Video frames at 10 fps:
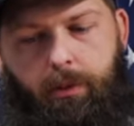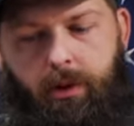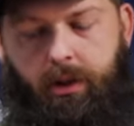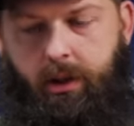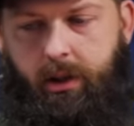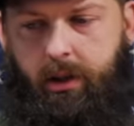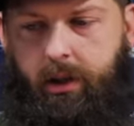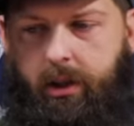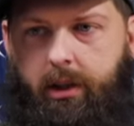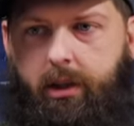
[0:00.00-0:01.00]
But
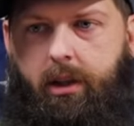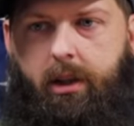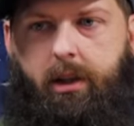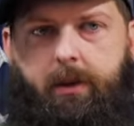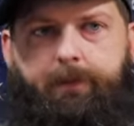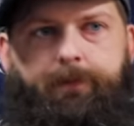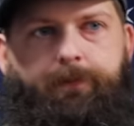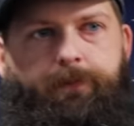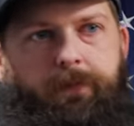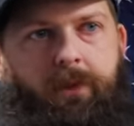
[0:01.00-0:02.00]
uh,
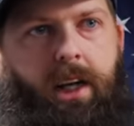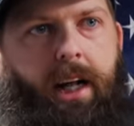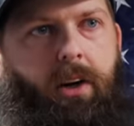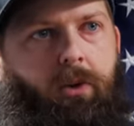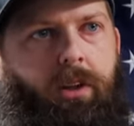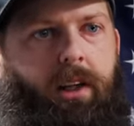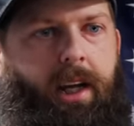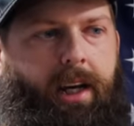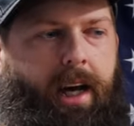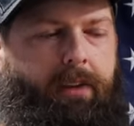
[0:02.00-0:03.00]
I don't really
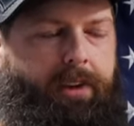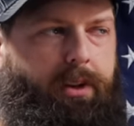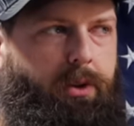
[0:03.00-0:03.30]
like having to